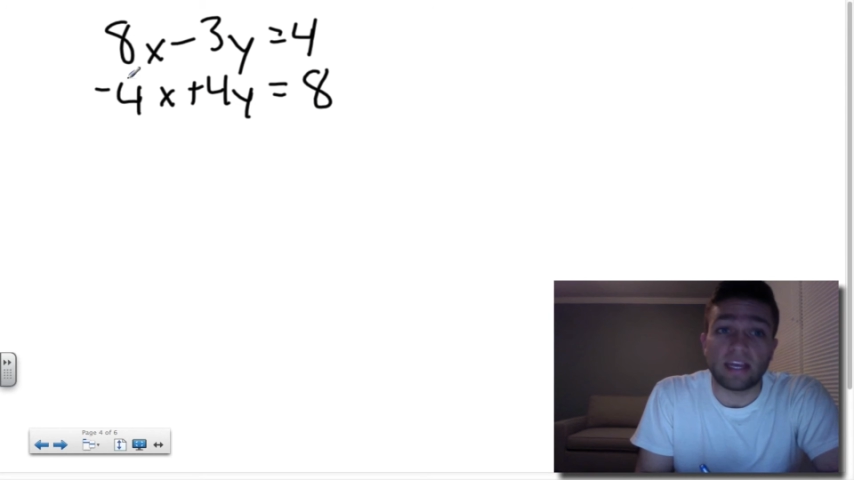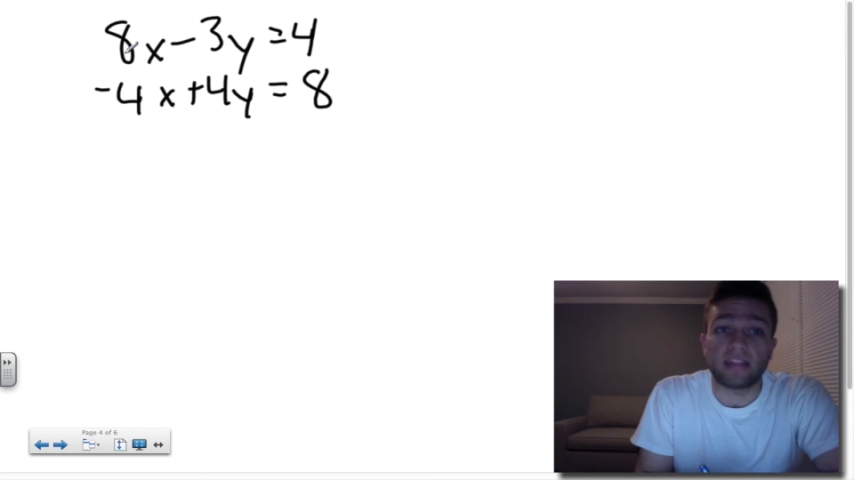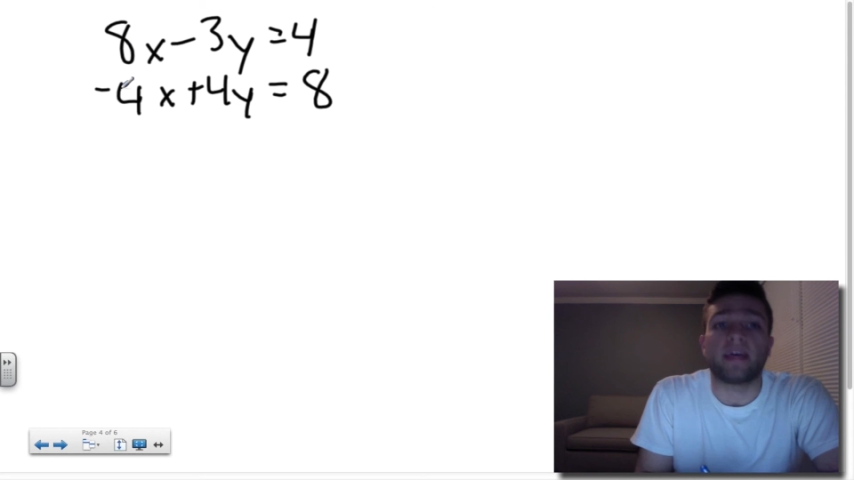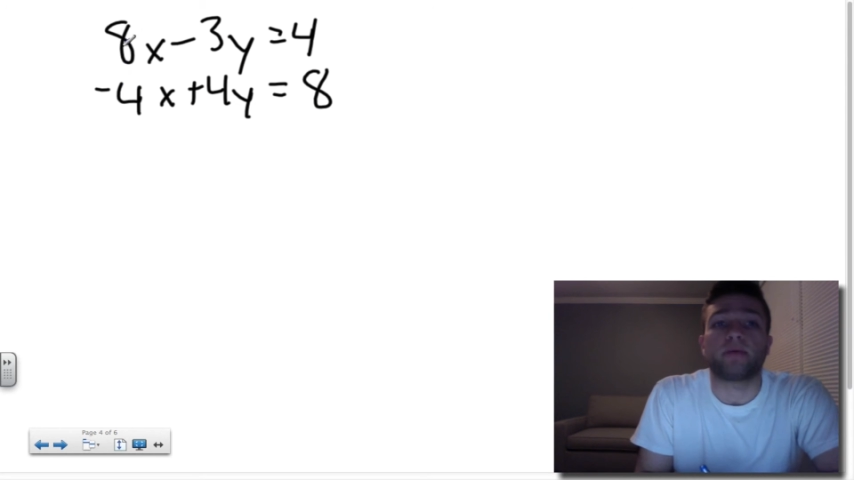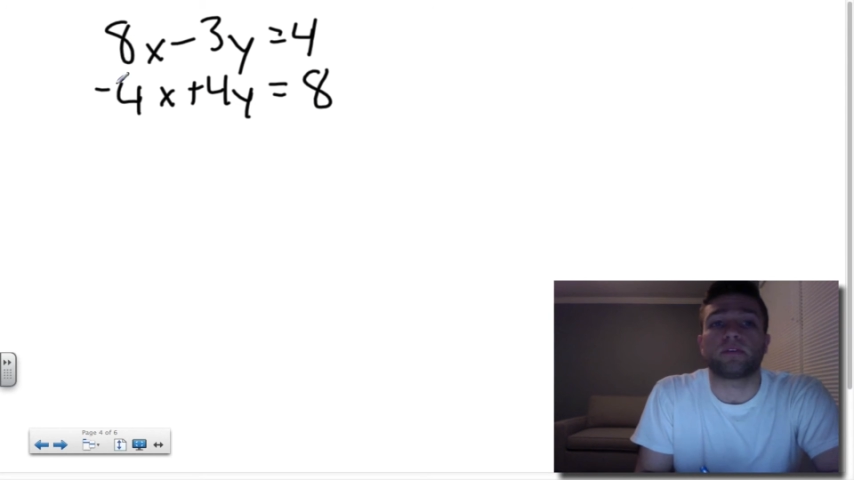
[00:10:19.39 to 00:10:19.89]
and
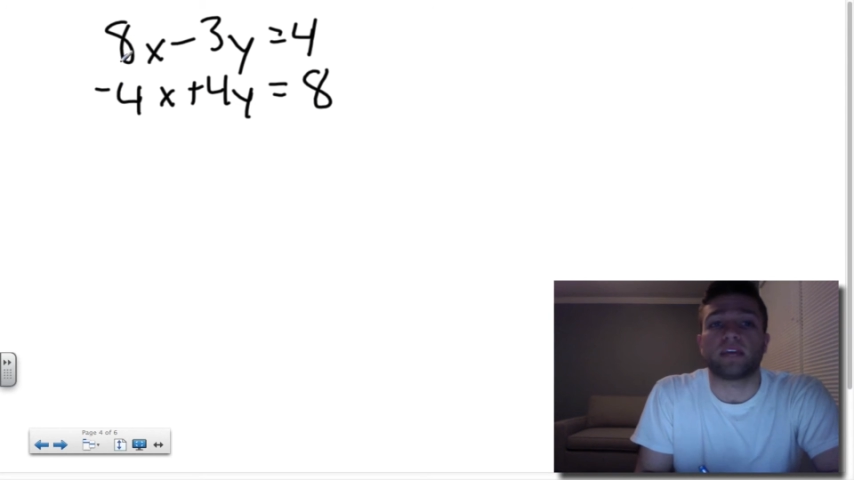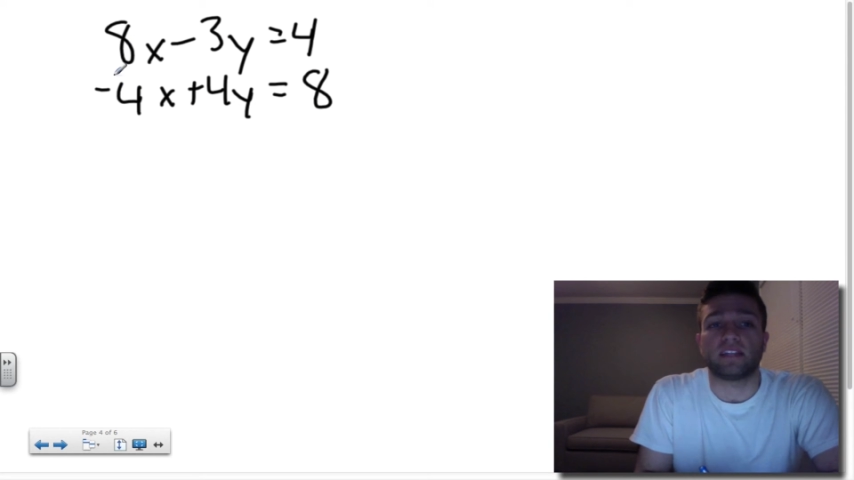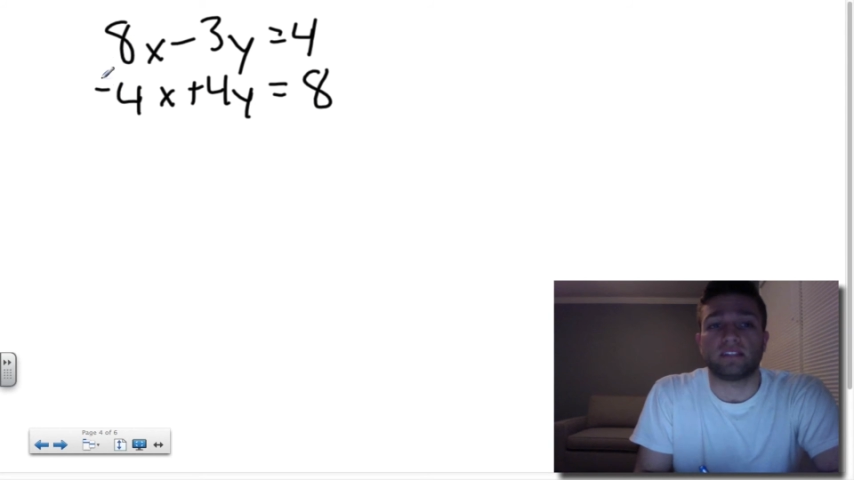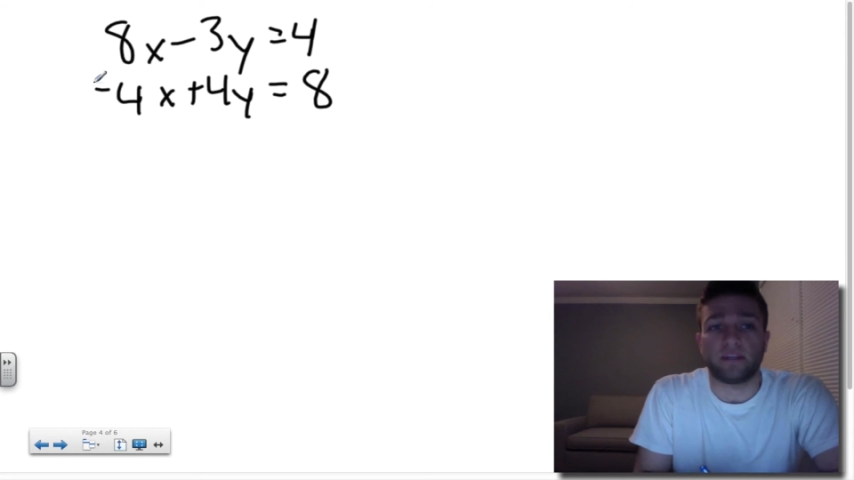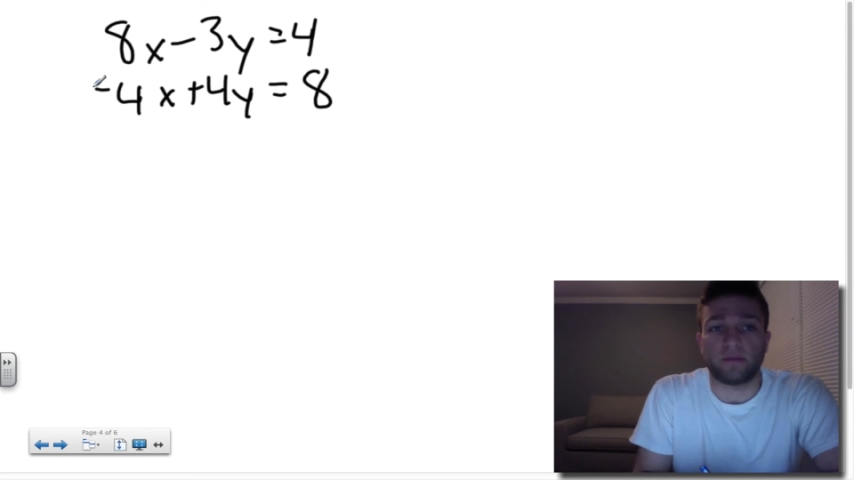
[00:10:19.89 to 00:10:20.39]
that will
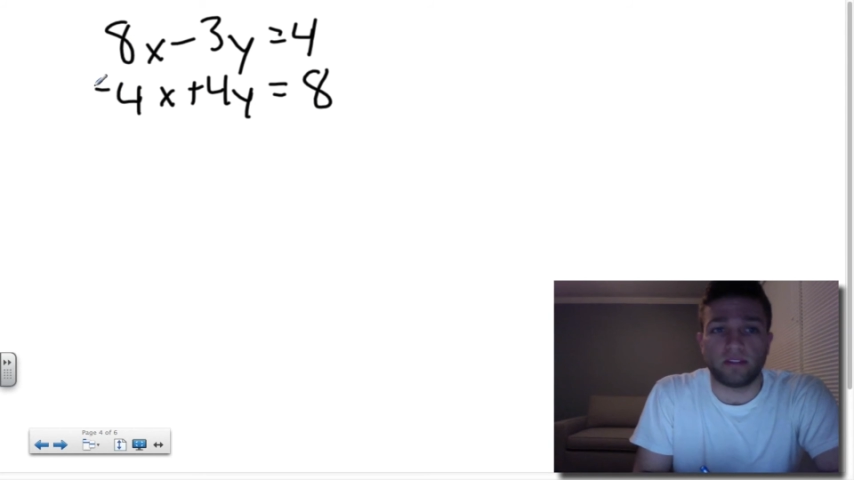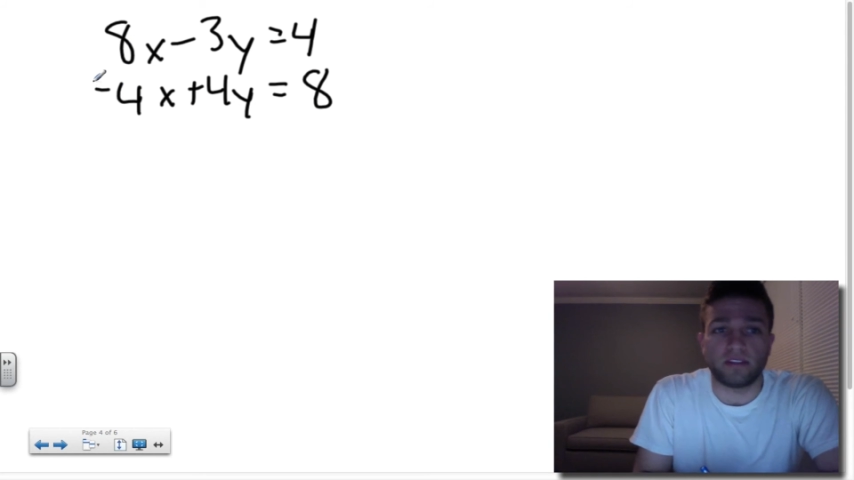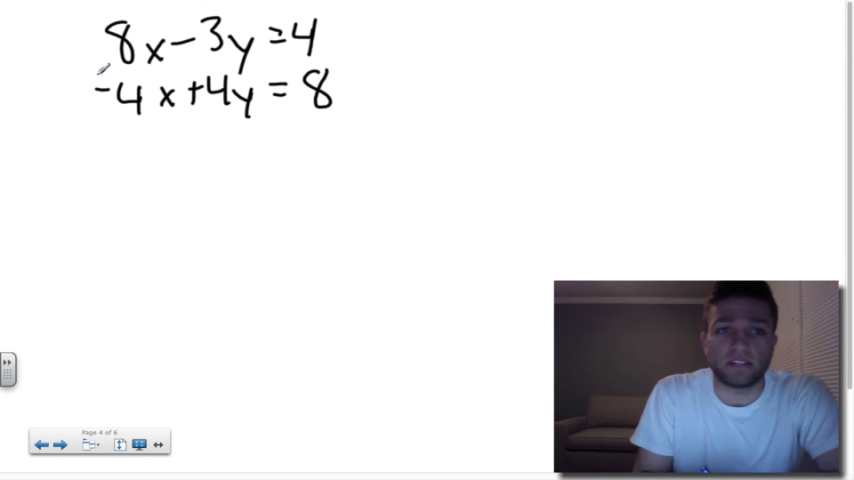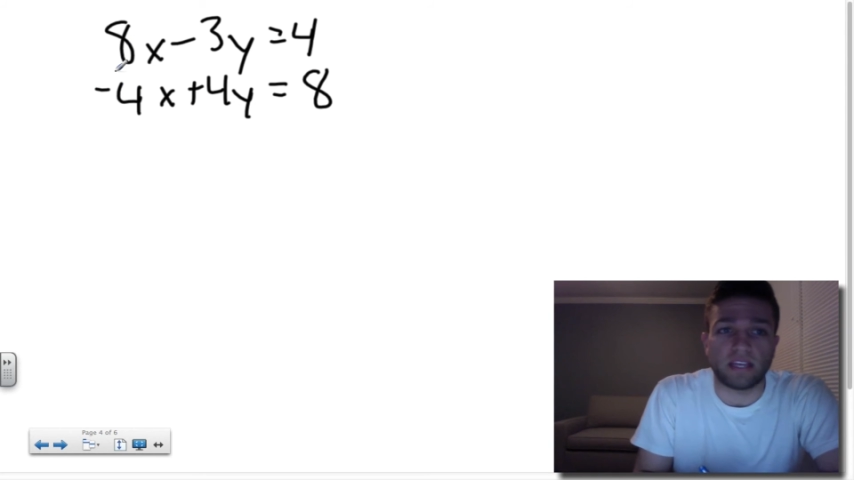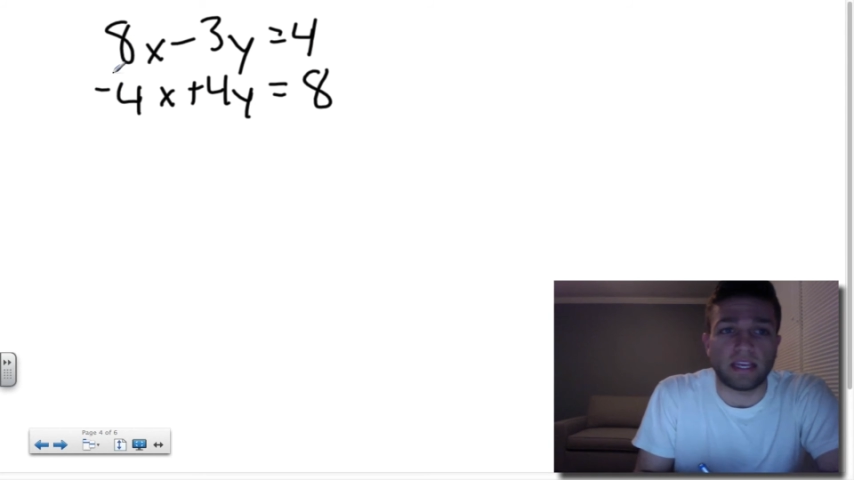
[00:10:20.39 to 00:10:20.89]
cancel out with
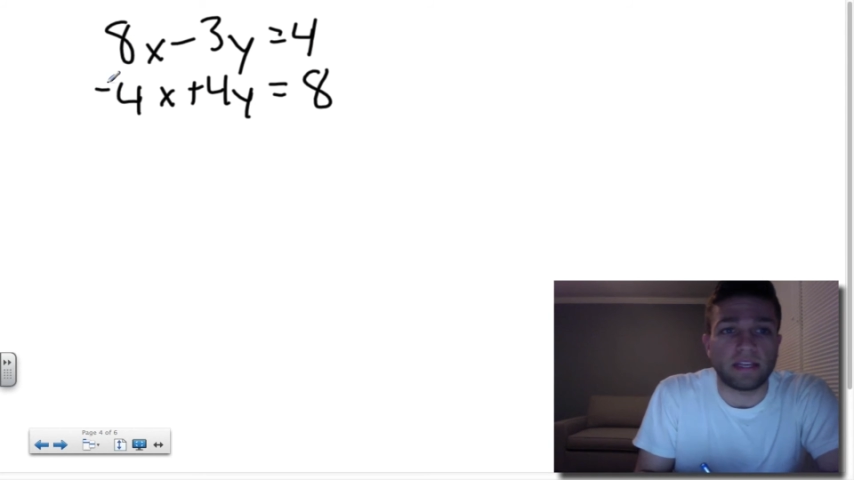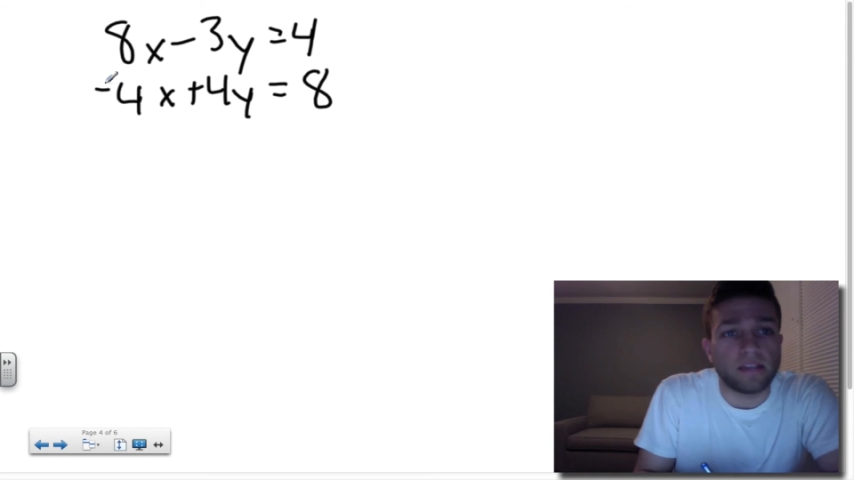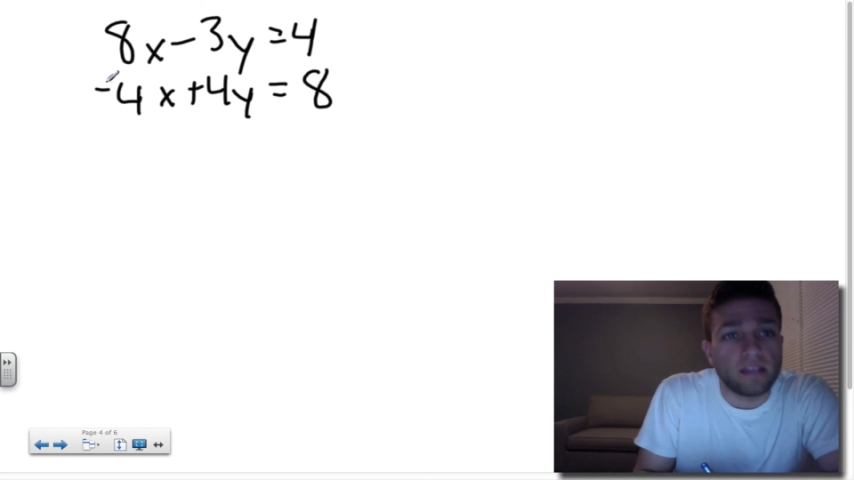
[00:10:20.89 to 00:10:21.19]
this 8.